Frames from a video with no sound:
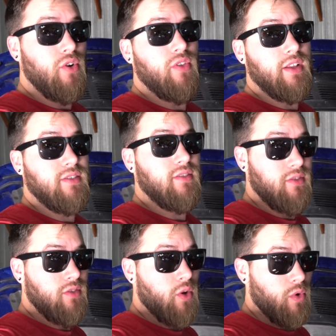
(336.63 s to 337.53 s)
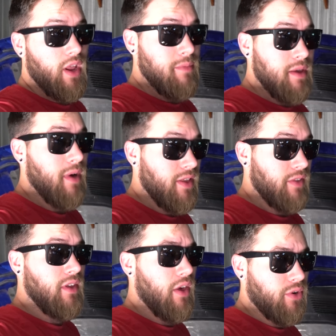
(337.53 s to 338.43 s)
know what I mean by
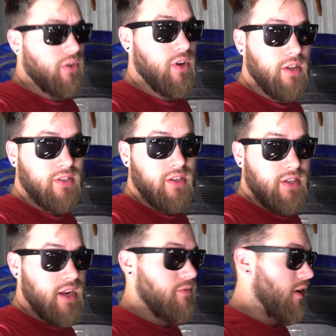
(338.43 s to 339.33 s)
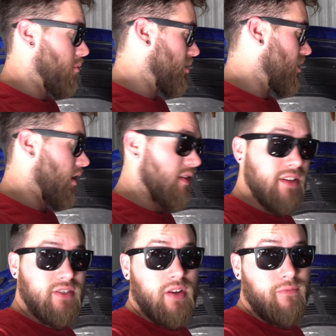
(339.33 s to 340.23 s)
that. The ethanol content is 85%, and
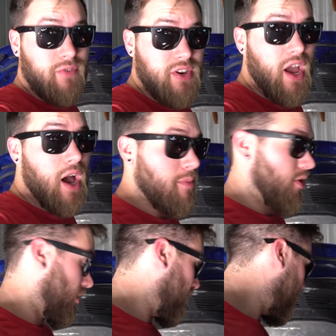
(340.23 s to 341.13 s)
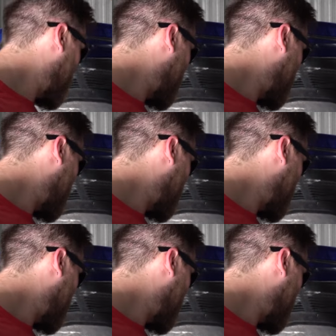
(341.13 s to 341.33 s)
that's phenomenal.